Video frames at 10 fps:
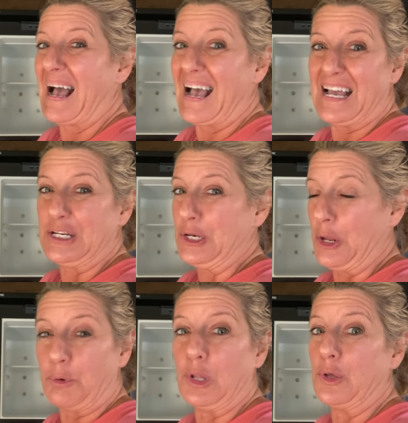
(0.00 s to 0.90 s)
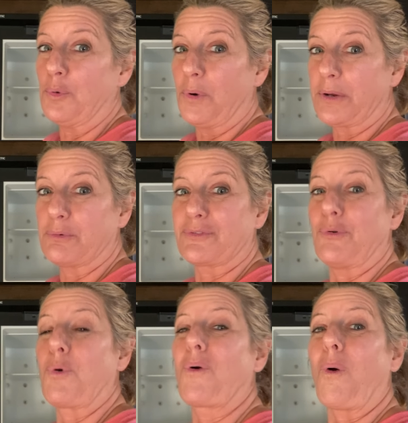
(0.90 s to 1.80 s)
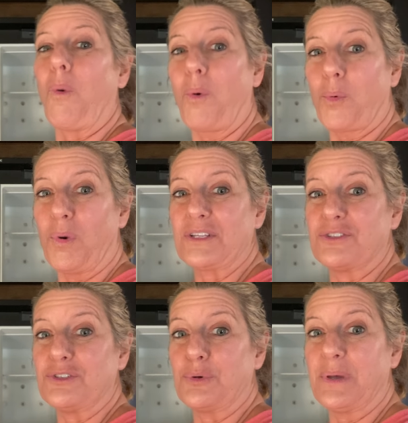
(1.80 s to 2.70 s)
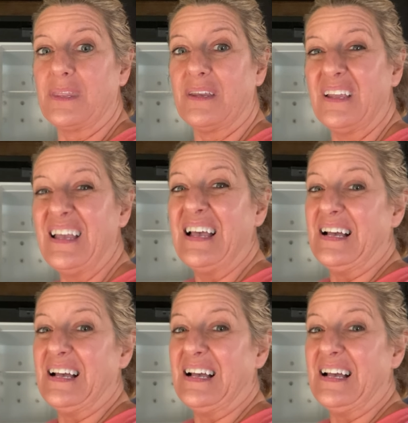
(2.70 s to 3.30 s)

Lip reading: I had no clue what it was for or what to do with it,